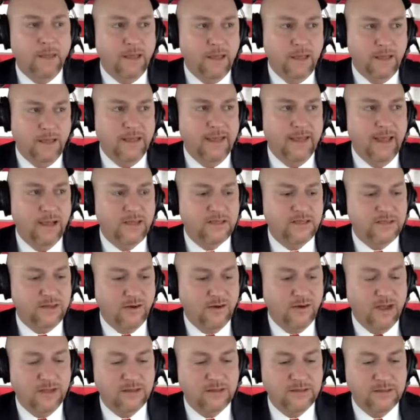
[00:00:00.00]
and gals that
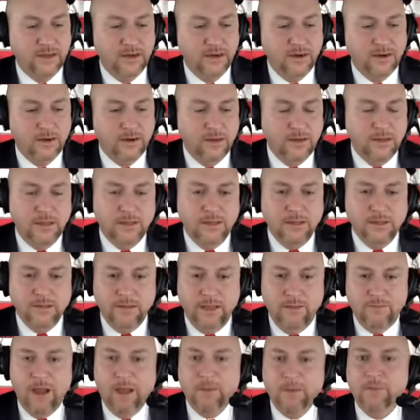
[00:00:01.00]
are out there,
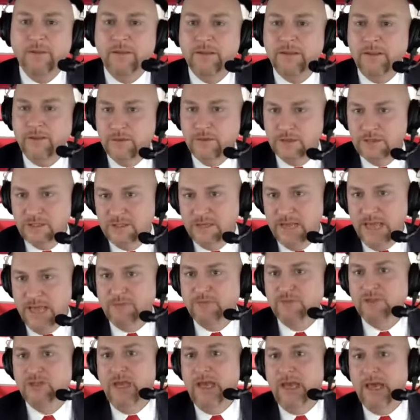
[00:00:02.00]
they probably use
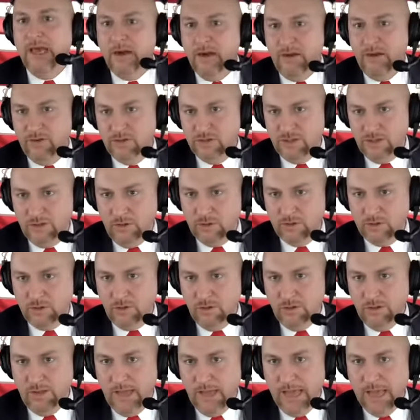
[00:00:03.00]
Snapchat and other
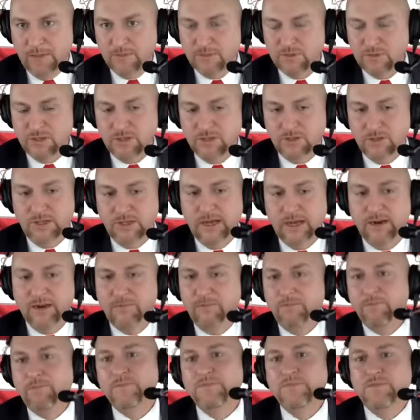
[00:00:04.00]
social apps to kind
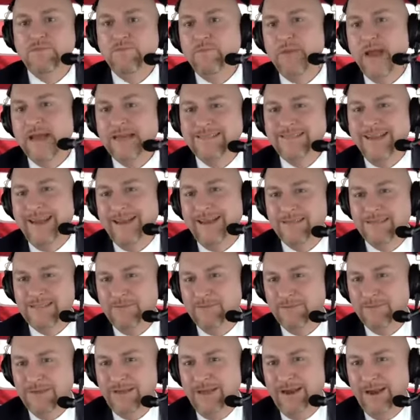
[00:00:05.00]
of maintain
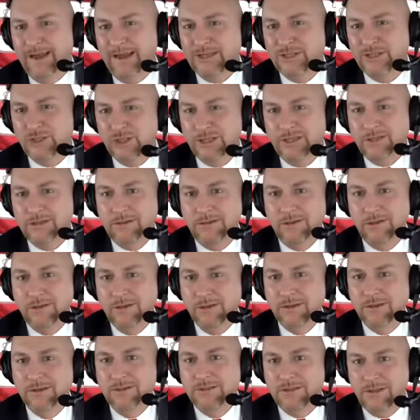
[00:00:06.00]
some connection
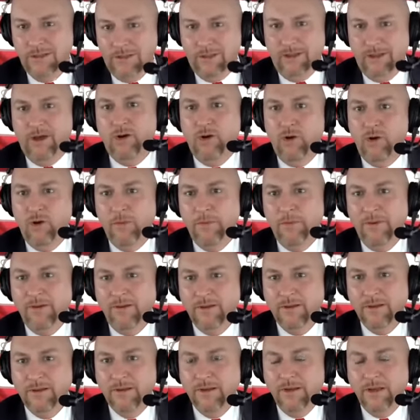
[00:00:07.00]
to the home.
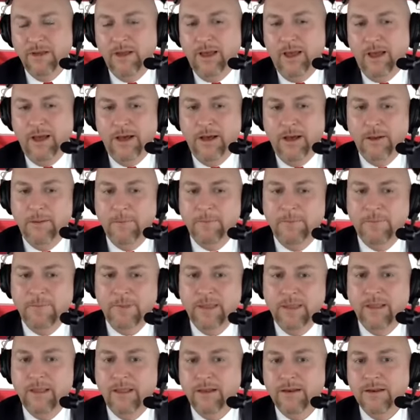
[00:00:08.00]

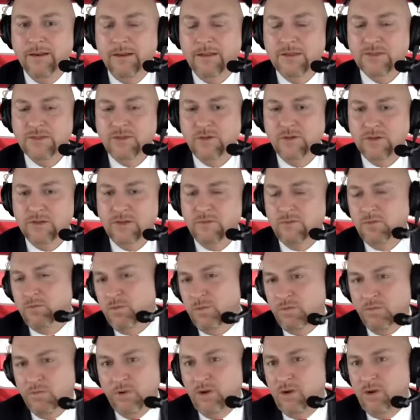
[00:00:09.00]
And so
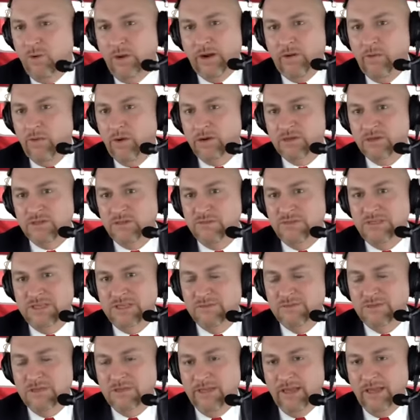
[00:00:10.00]
real quick, what are some
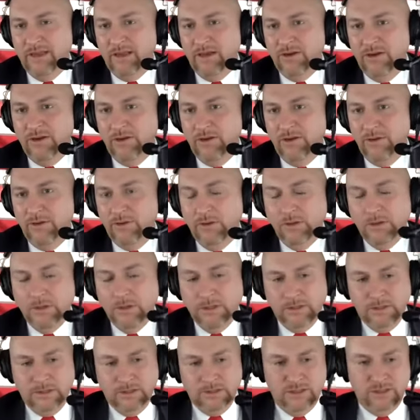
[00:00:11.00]
tips that they can do
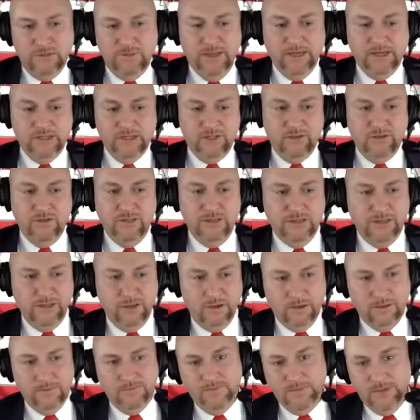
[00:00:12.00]
to make sure that
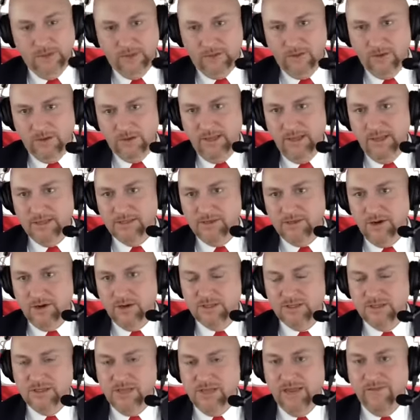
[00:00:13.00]
their kids
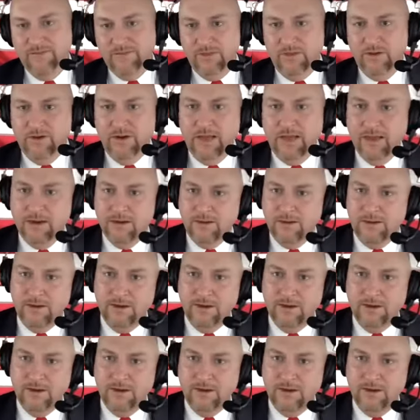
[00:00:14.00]
are safe and they're not,